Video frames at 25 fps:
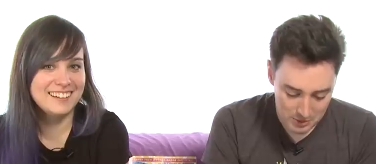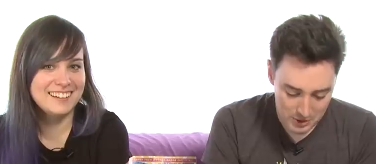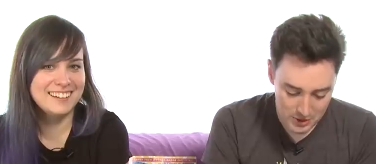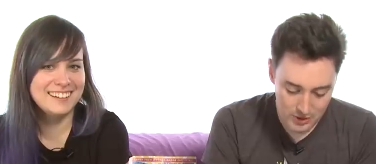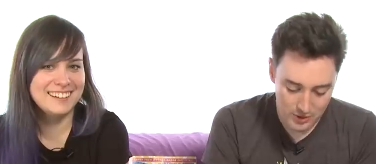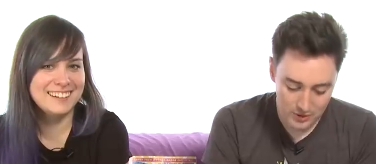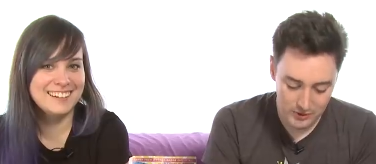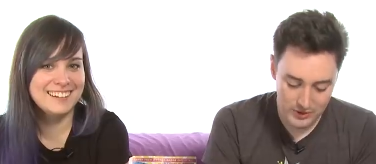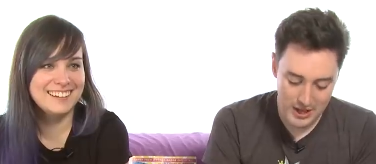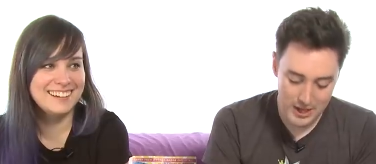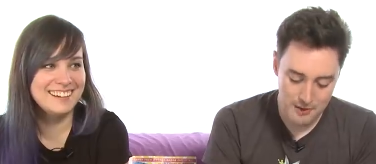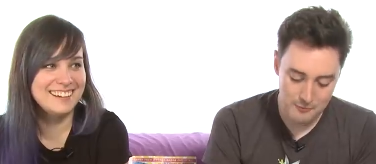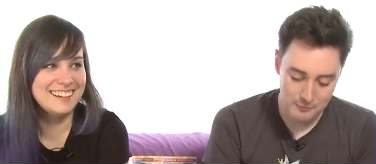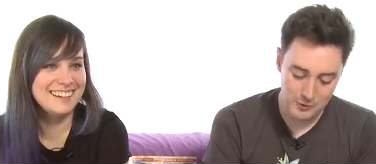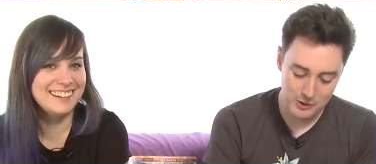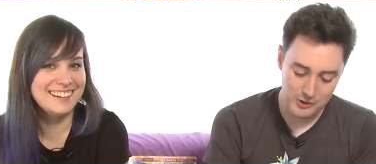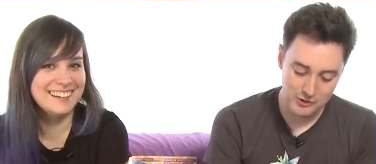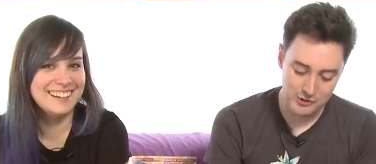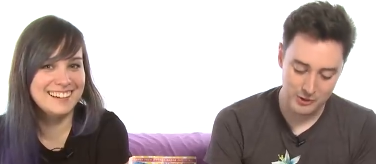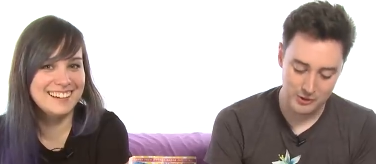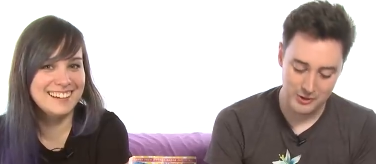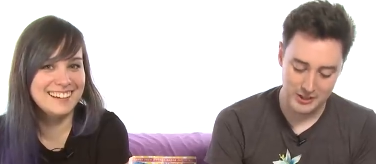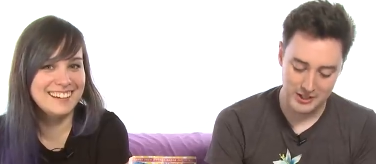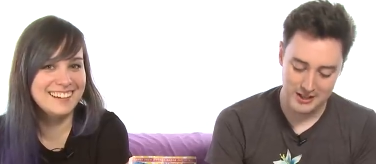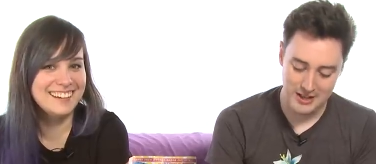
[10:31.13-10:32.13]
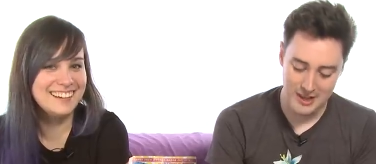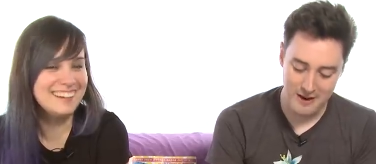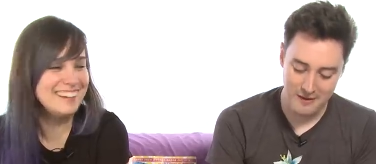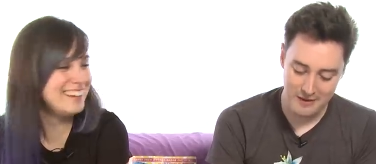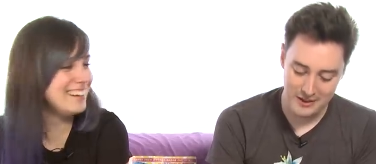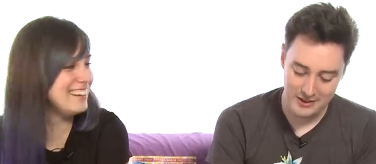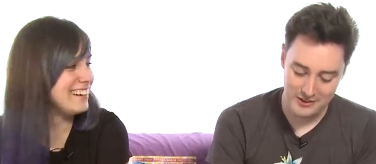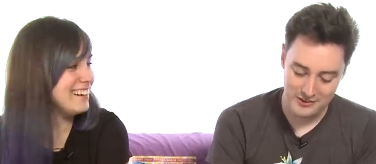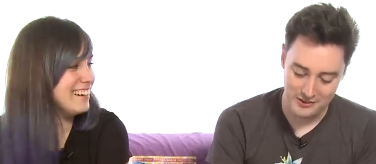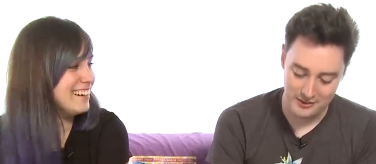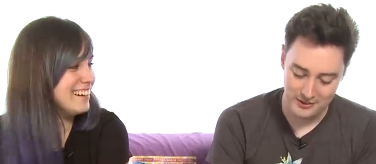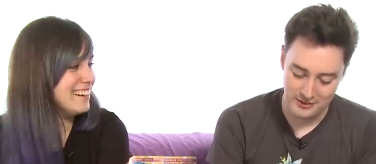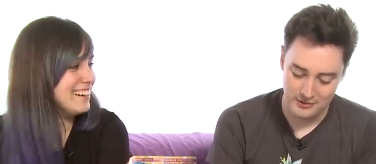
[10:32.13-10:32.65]
Speaker 1: But not every Sonic
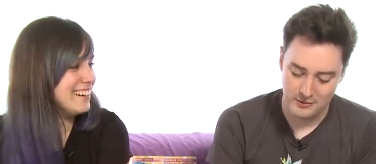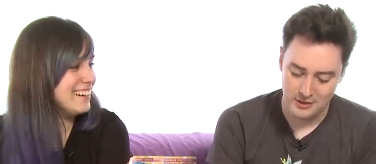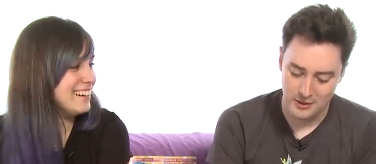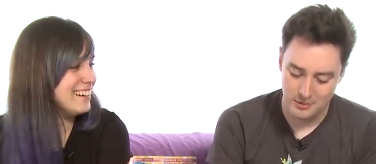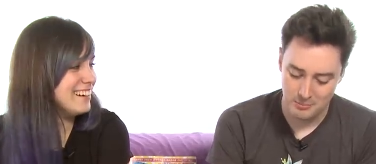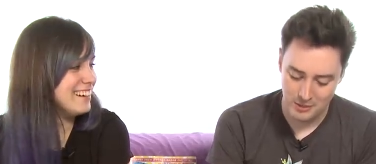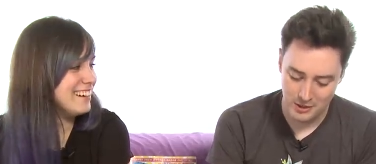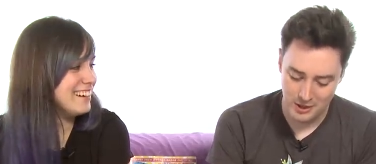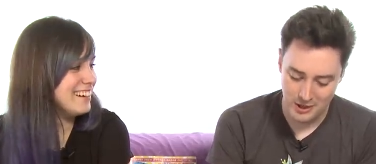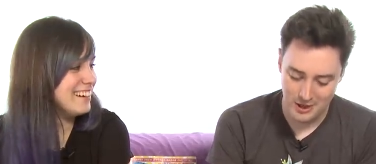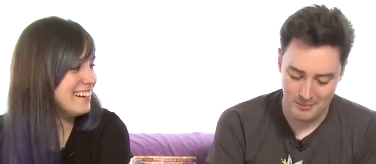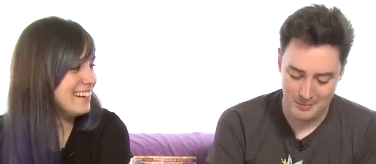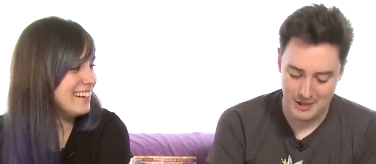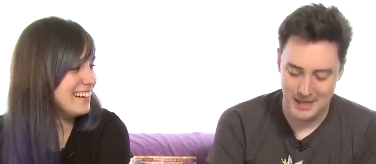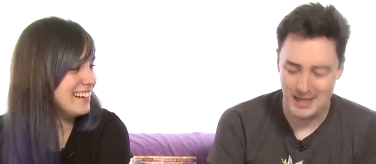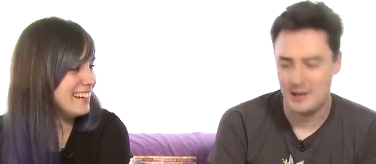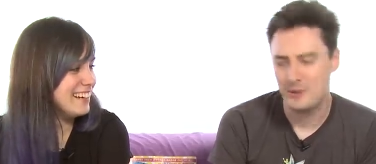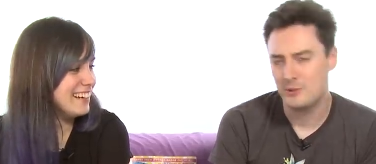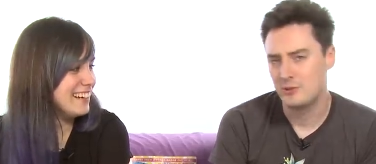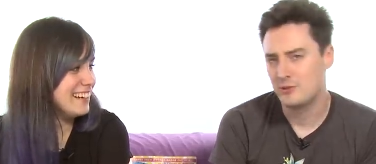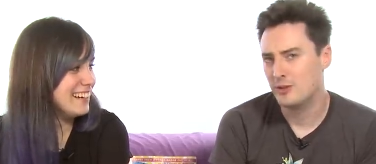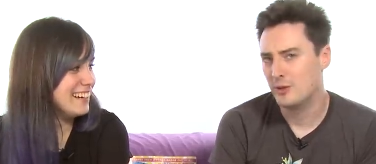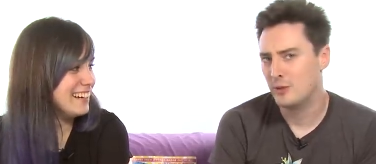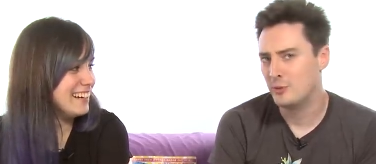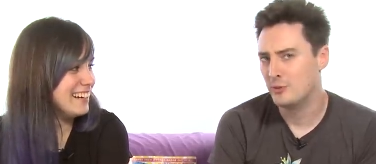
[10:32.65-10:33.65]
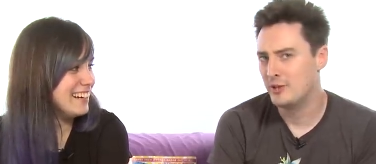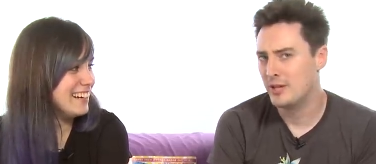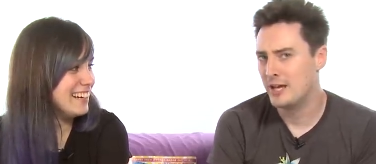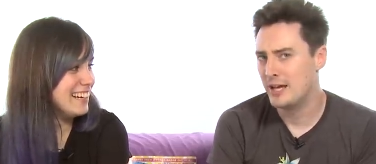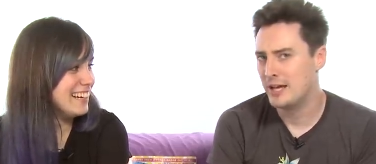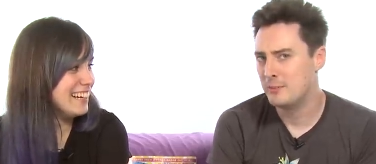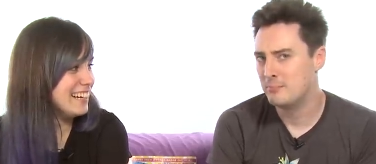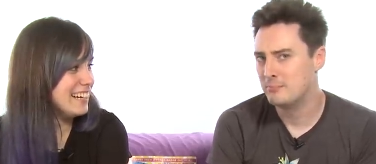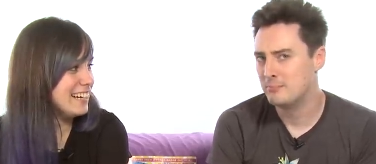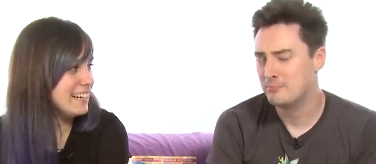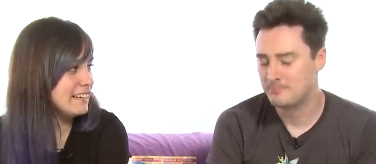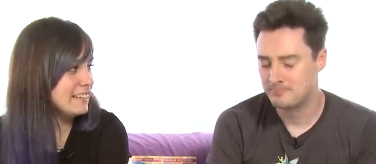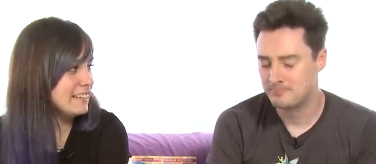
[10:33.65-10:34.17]
character can become a household name.